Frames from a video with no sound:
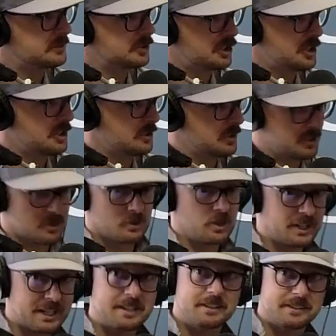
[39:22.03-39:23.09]
So you're you're
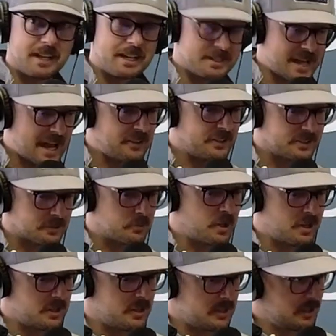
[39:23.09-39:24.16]
looking to say Dallas,
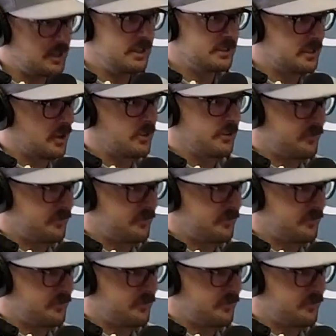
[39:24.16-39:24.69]
where is all the